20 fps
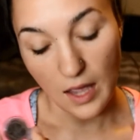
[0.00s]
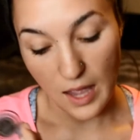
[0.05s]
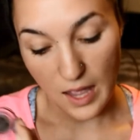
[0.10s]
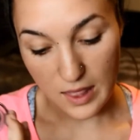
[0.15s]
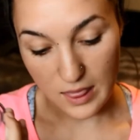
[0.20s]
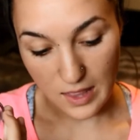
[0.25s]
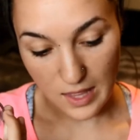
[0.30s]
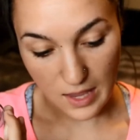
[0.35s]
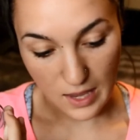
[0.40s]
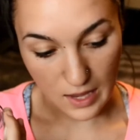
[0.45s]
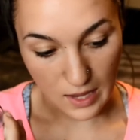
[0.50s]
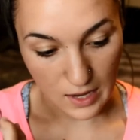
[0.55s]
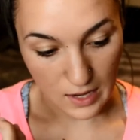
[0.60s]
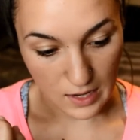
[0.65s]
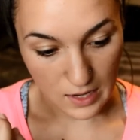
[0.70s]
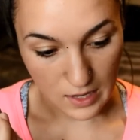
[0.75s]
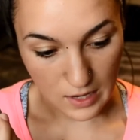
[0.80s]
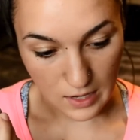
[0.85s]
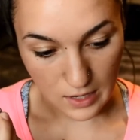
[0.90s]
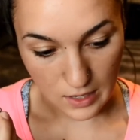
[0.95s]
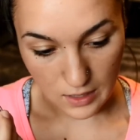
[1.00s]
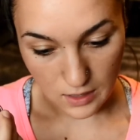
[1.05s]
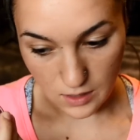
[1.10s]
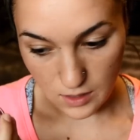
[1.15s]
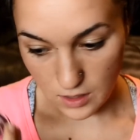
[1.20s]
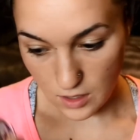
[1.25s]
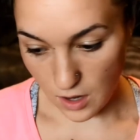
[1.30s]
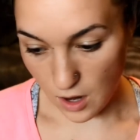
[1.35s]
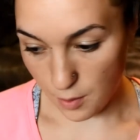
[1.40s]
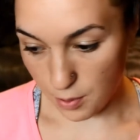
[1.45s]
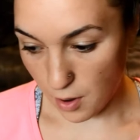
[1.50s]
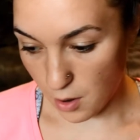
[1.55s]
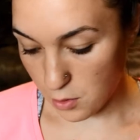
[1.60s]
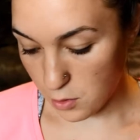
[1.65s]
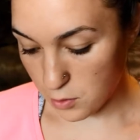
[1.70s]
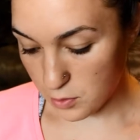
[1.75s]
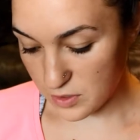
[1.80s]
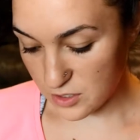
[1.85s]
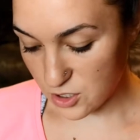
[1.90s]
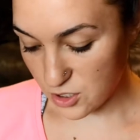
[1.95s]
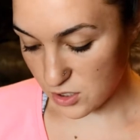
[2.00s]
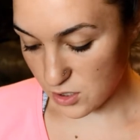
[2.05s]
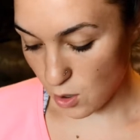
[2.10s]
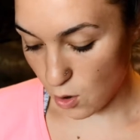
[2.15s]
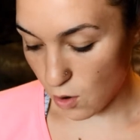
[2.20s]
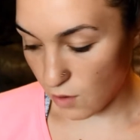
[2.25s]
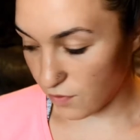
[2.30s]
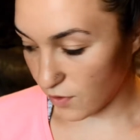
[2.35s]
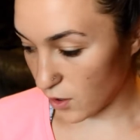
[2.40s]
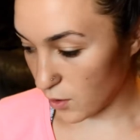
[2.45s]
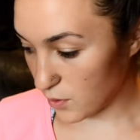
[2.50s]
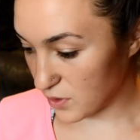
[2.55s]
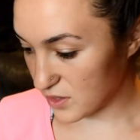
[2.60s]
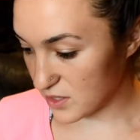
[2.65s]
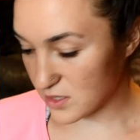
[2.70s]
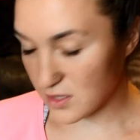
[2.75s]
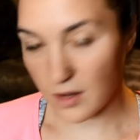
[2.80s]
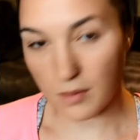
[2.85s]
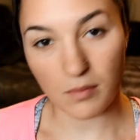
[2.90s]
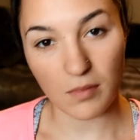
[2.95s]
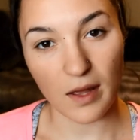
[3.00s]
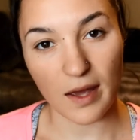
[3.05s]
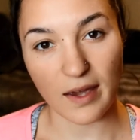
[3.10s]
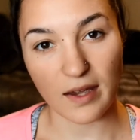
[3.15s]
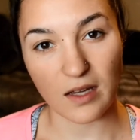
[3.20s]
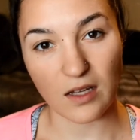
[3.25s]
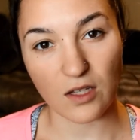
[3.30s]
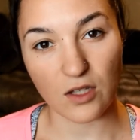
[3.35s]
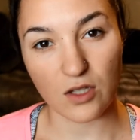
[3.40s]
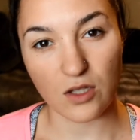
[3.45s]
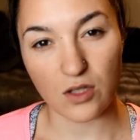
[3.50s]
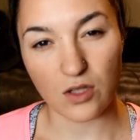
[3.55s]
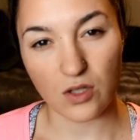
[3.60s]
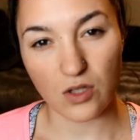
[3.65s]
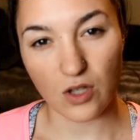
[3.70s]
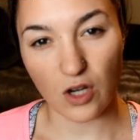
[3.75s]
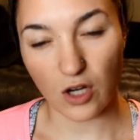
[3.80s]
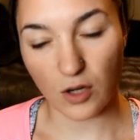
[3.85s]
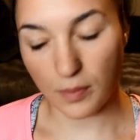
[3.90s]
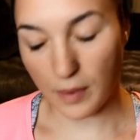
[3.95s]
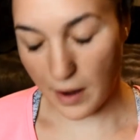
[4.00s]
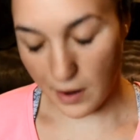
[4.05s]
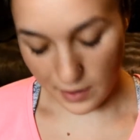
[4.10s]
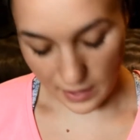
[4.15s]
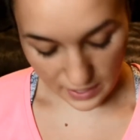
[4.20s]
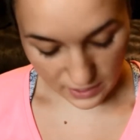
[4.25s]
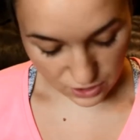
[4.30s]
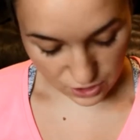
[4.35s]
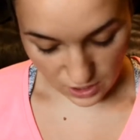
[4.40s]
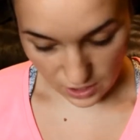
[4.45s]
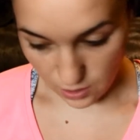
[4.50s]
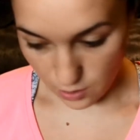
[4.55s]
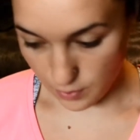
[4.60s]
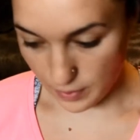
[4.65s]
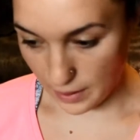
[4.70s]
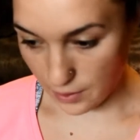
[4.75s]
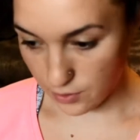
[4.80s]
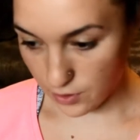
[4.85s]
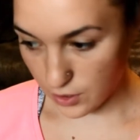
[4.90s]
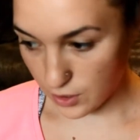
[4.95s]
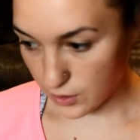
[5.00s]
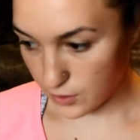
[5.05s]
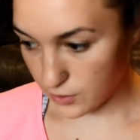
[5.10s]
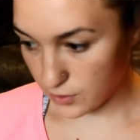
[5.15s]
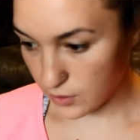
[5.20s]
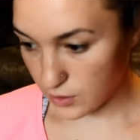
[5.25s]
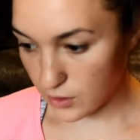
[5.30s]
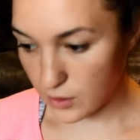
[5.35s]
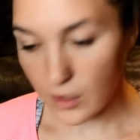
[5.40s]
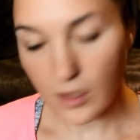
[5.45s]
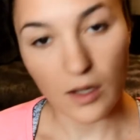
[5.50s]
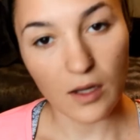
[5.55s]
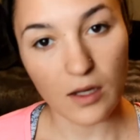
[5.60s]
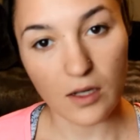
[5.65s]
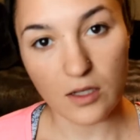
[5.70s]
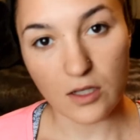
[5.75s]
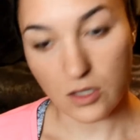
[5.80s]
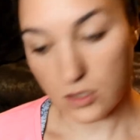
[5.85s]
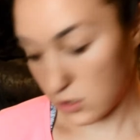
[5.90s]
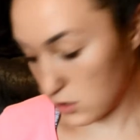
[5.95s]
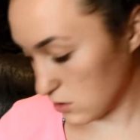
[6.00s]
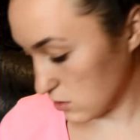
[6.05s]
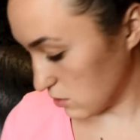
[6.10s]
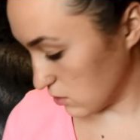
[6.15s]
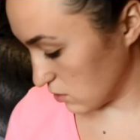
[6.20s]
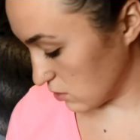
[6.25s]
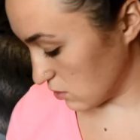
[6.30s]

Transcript: and then I'll probably just go over it with some like dark brown eyeshadow powder just